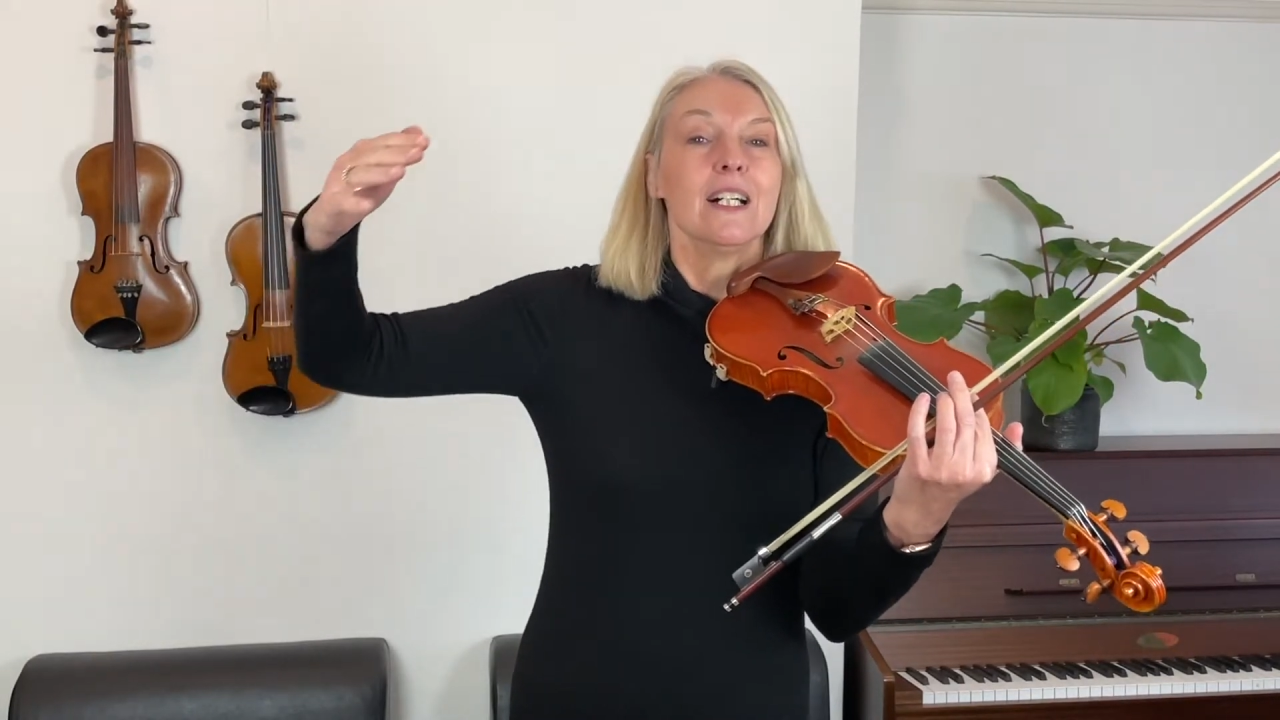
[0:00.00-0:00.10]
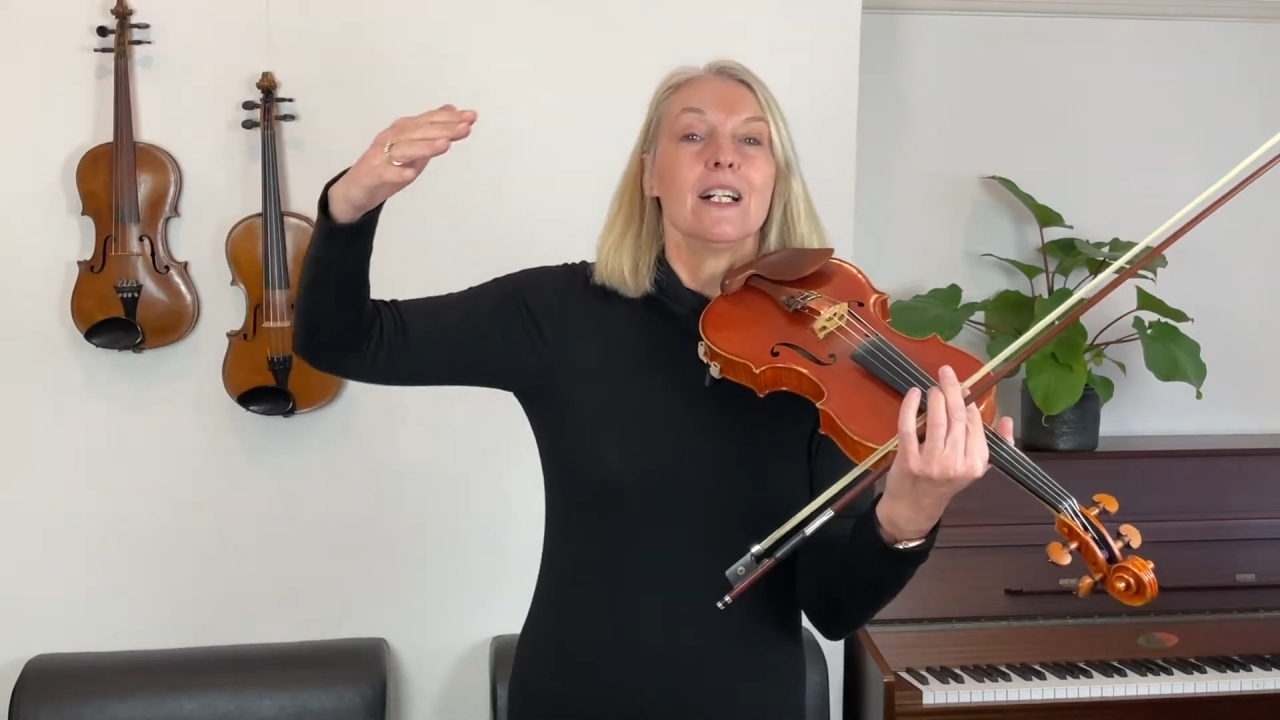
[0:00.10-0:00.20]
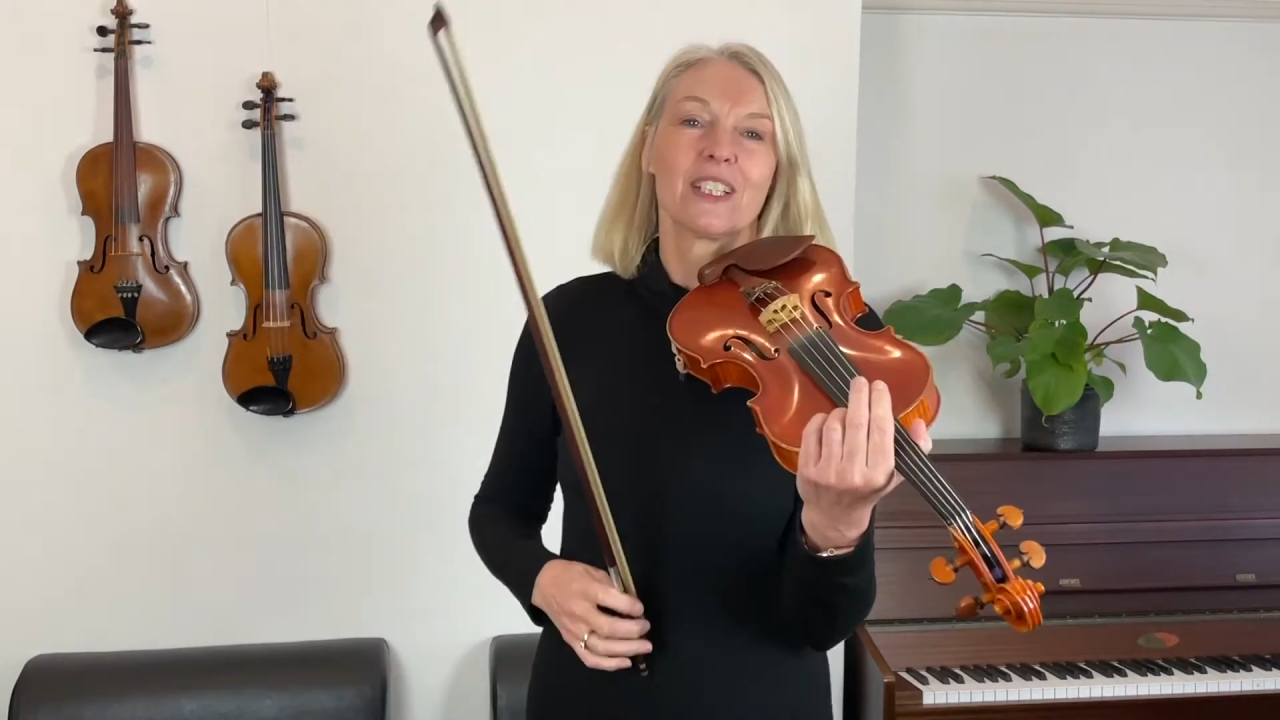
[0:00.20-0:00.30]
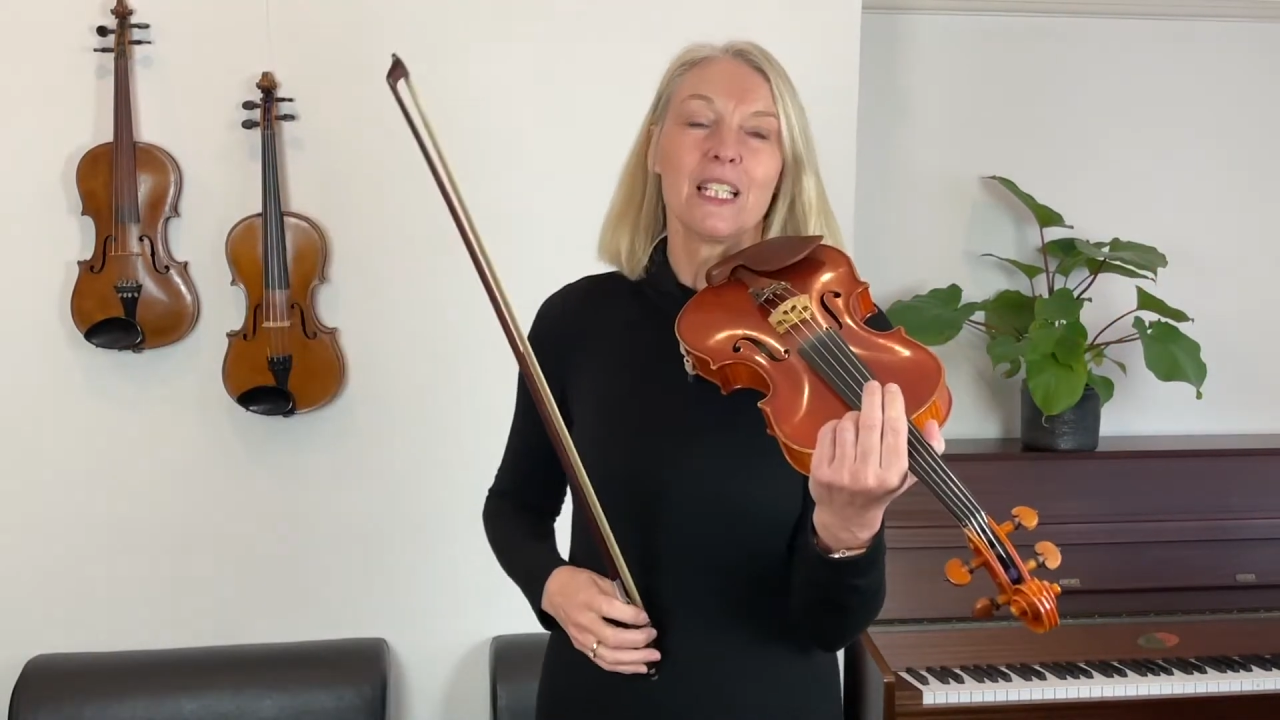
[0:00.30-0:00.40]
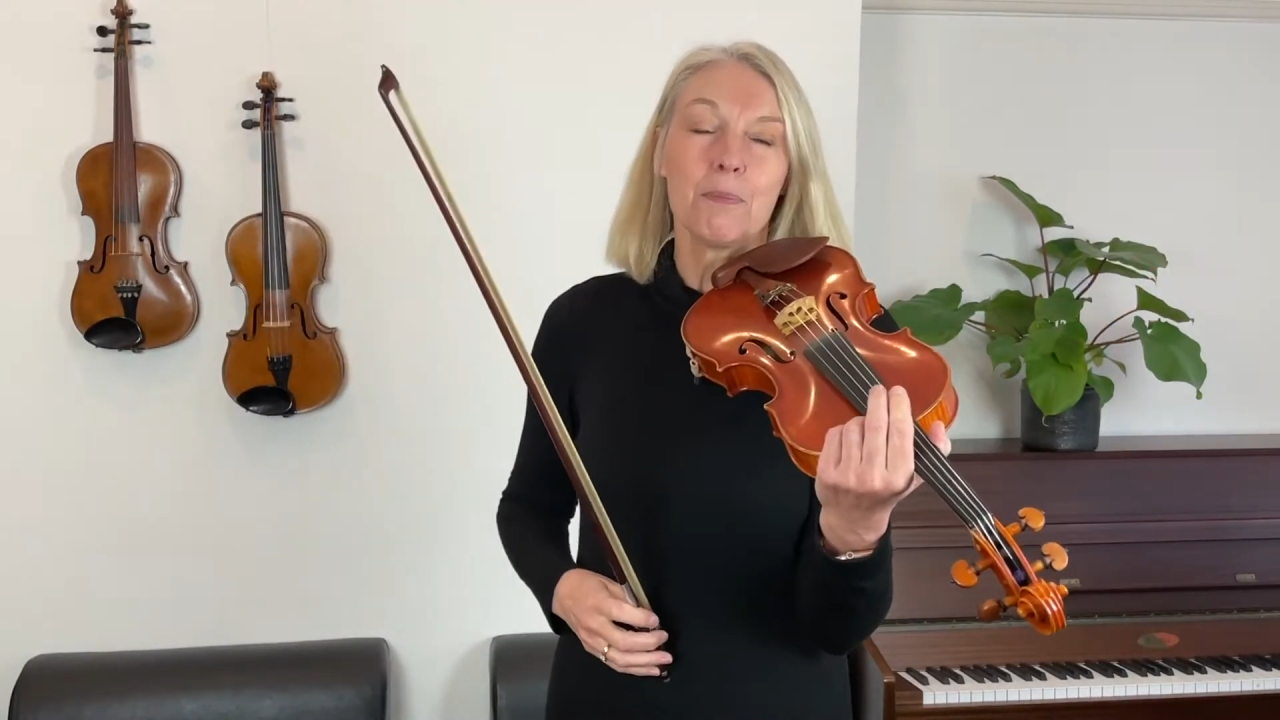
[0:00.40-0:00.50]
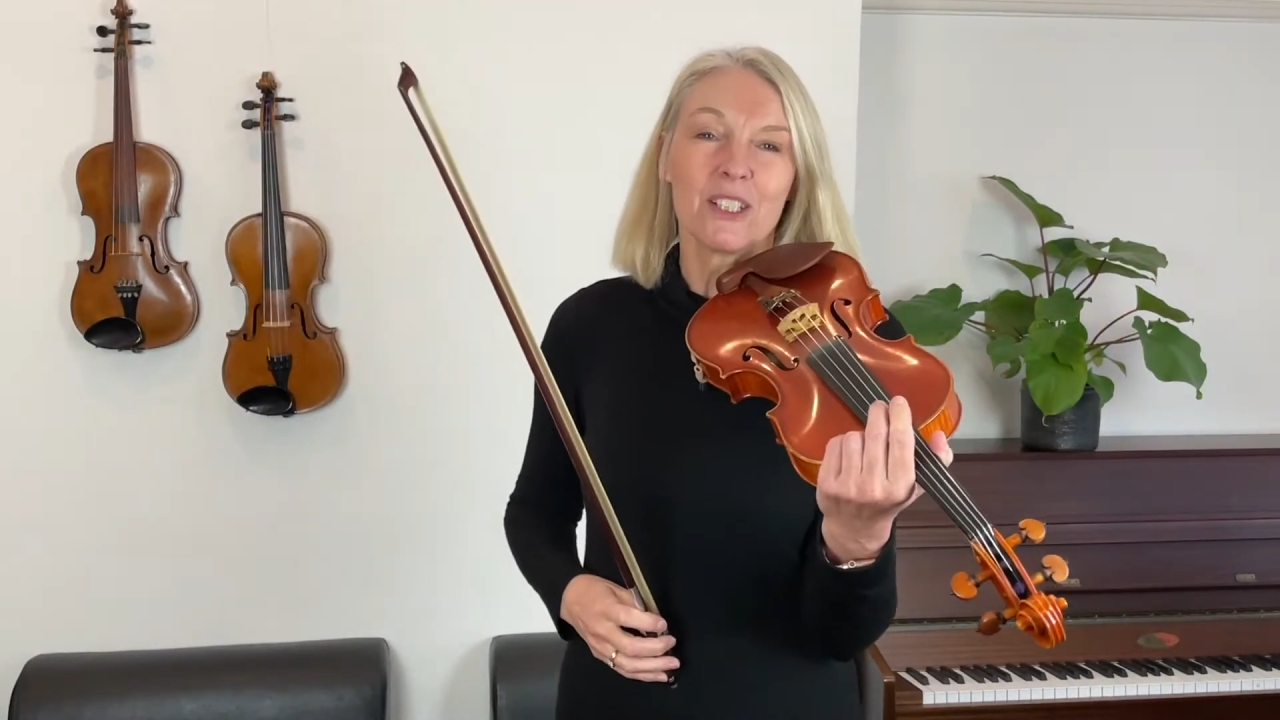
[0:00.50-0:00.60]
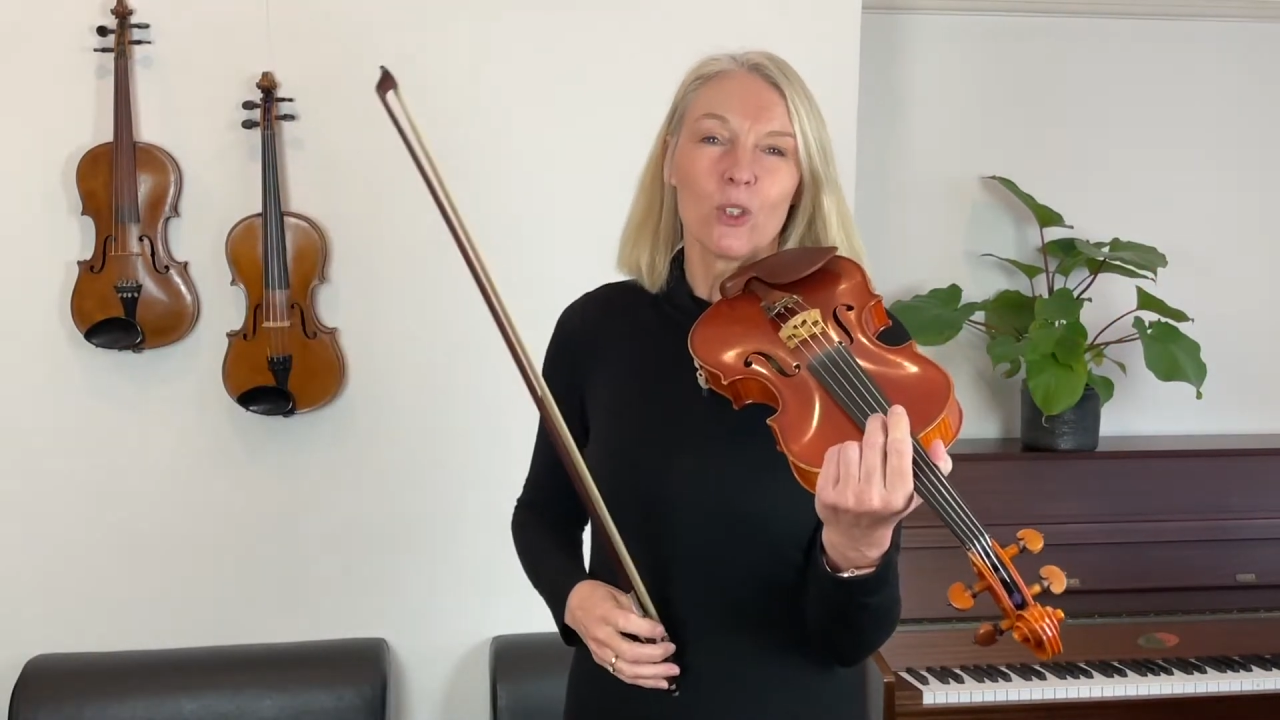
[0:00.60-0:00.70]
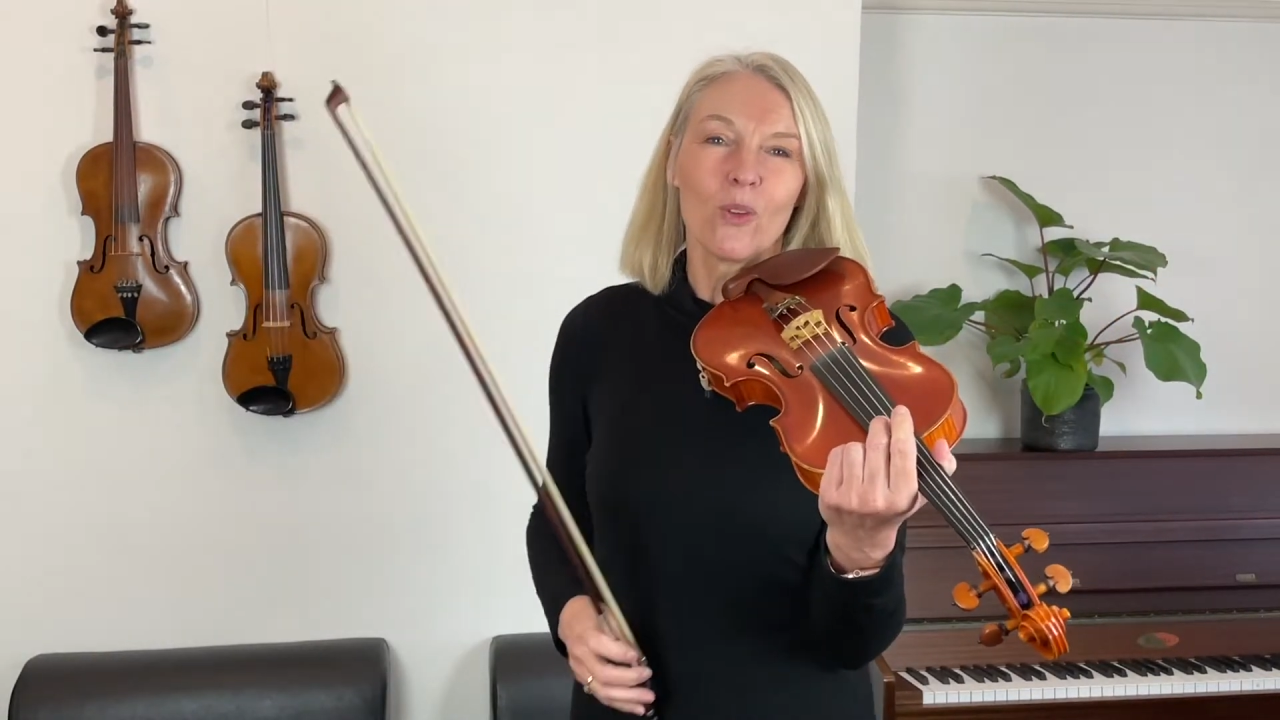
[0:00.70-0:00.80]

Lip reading: keep it your